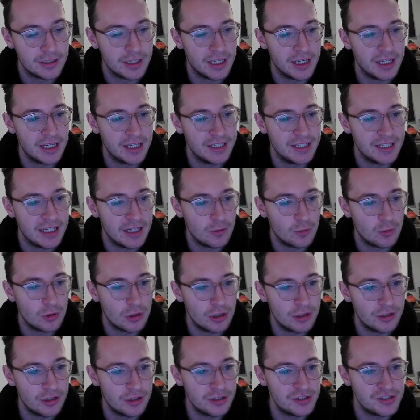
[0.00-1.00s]
and now we're
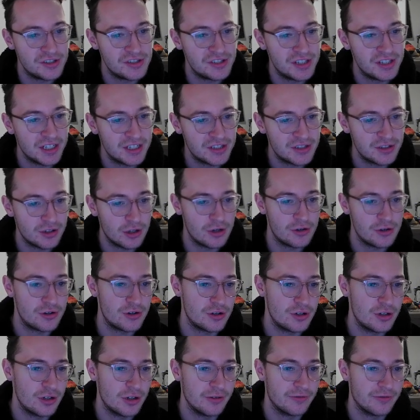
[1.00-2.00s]
on our 6th Dawn
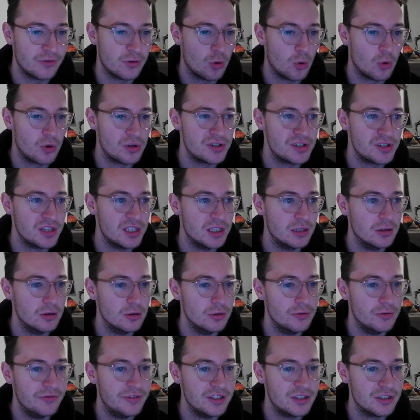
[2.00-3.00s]
turn. Of course, the
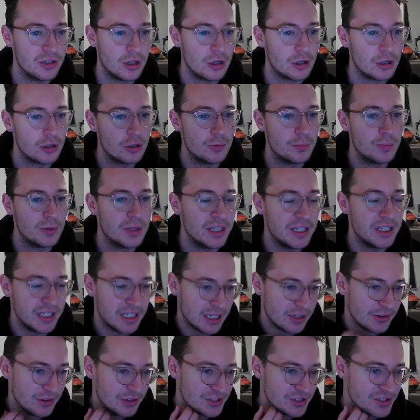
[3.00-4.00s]
Luffy Taro playing
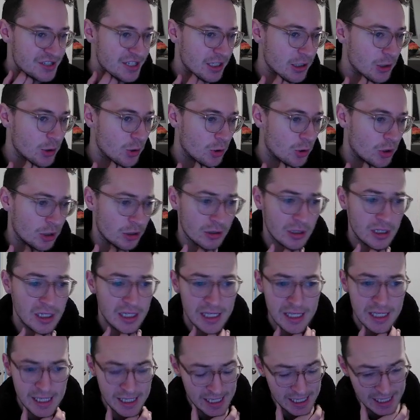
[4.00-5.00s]
out the Sangoro.
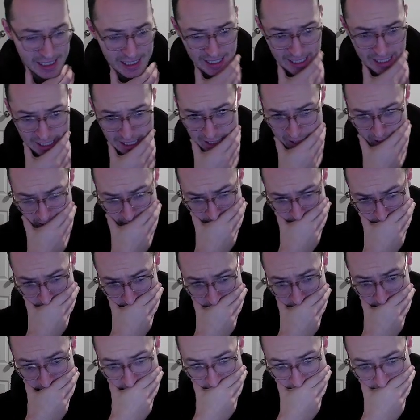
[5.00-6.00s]

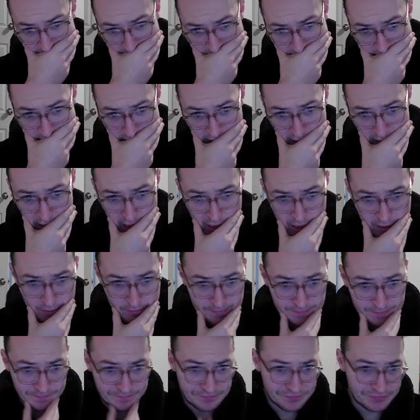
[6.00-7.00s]
And
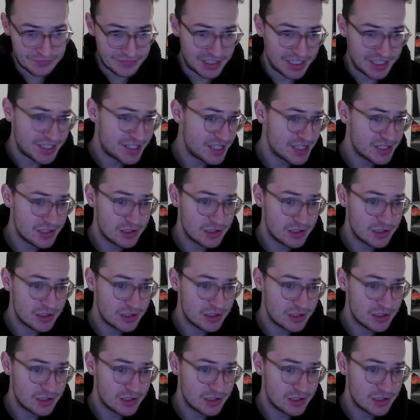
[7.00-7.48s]
this is